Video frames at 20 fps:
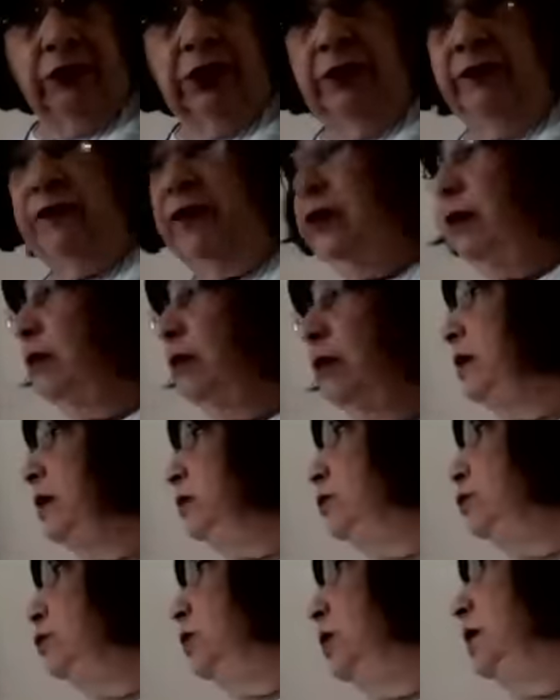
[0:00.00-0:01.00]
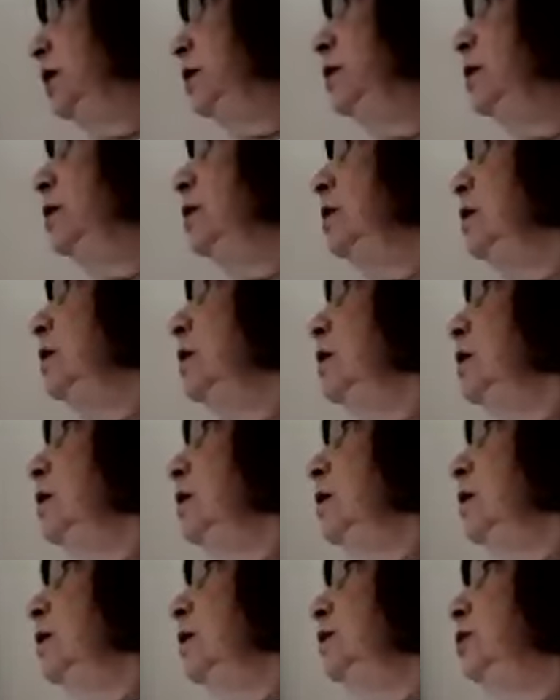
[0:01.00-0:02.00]
if there is one.
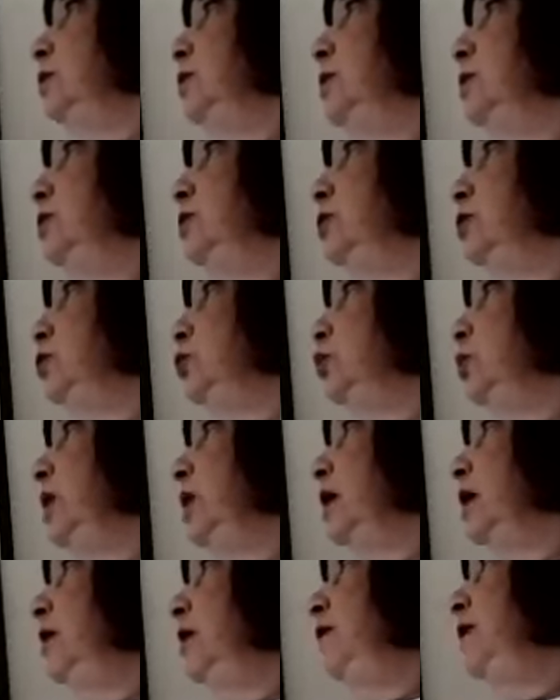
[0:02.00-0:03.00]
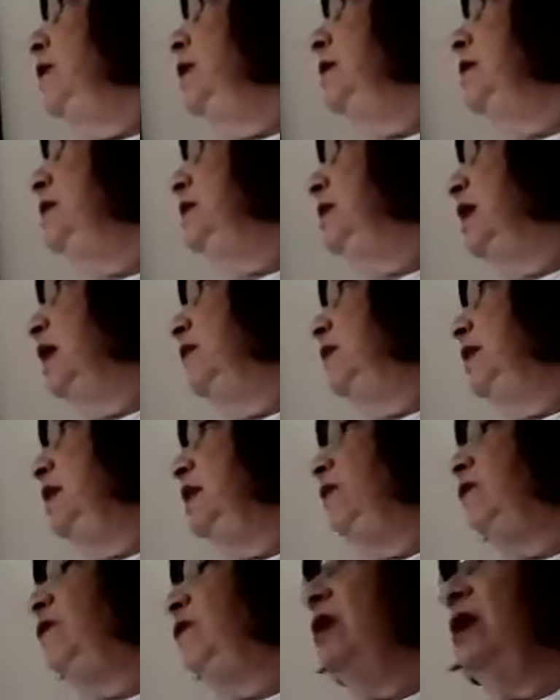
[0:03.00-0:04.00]
So there's a 12 and a
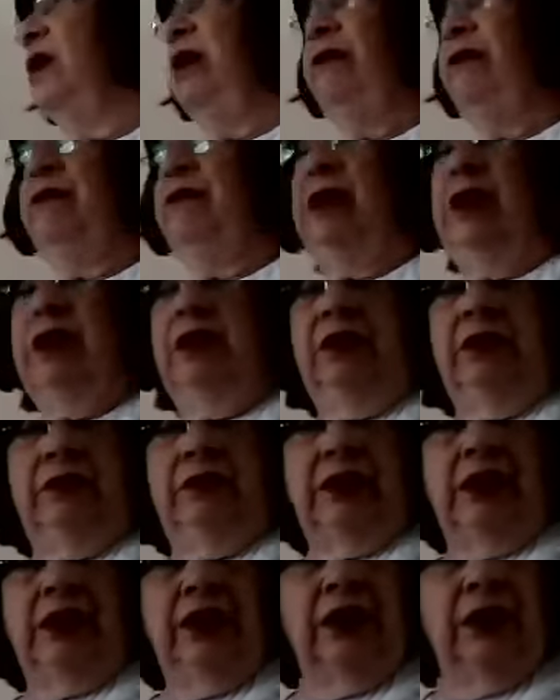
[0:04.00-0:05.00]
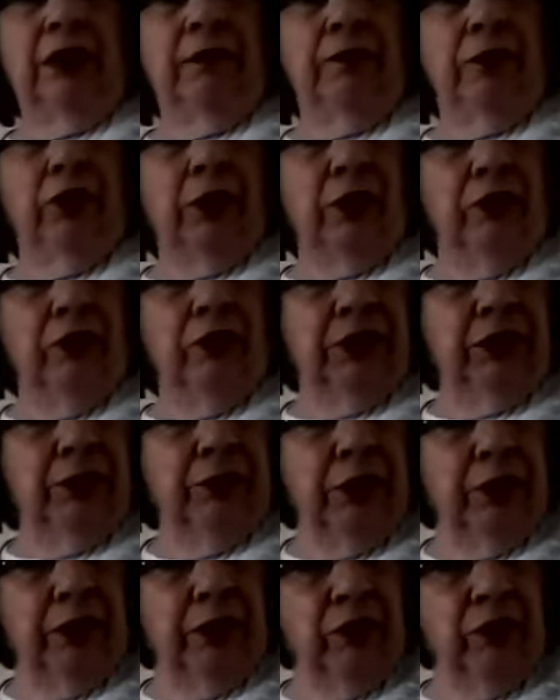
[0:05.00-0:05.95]
75. And does any number go into both